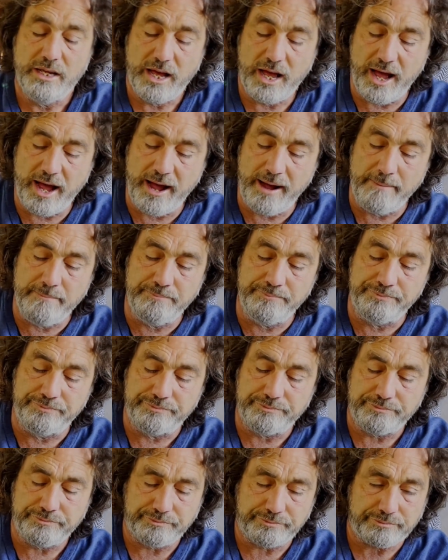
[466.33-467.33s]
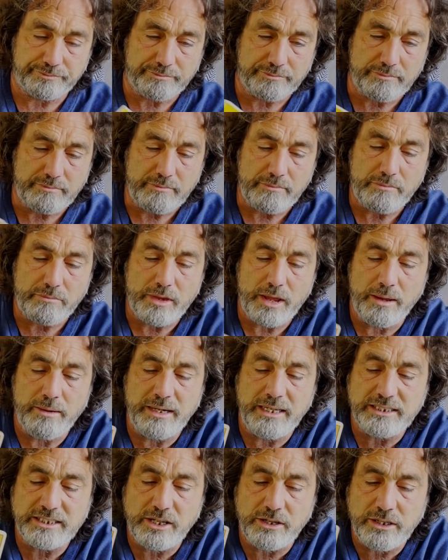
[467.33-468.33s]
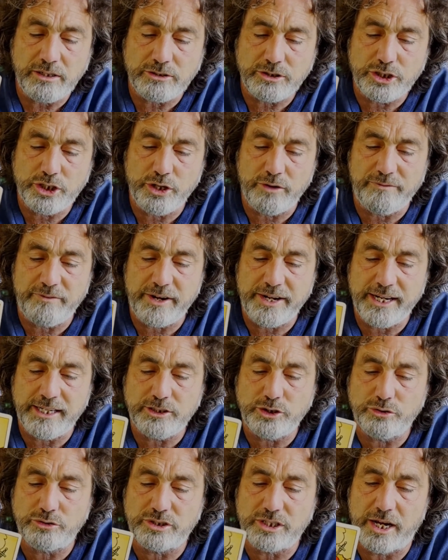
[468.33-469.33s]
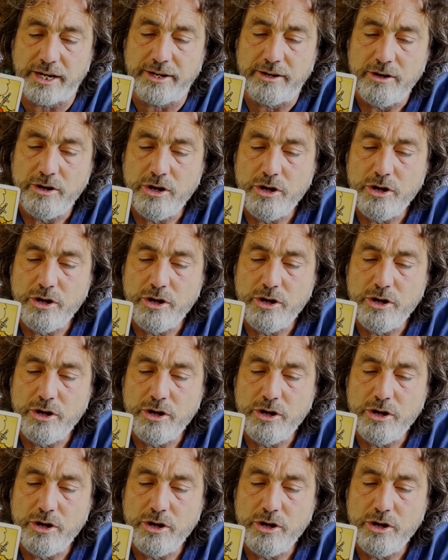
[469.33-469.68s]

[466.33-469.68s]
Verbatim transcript: Um, let's go down to your financial side.